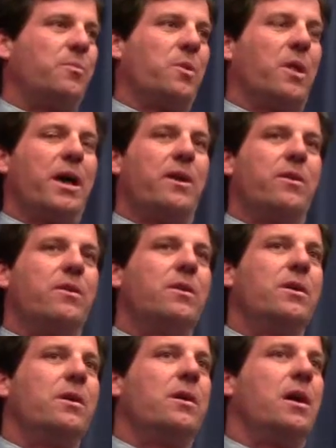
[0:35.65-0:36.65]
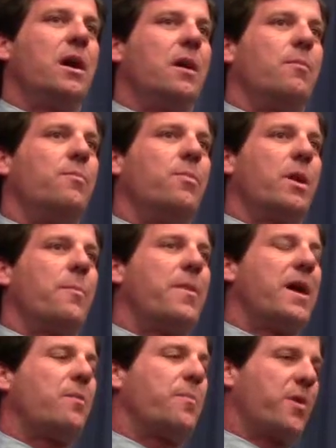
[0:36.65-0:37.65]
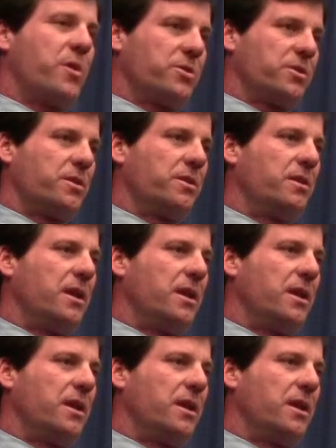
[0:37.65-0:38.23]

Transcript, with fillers: player, uh, but a better person.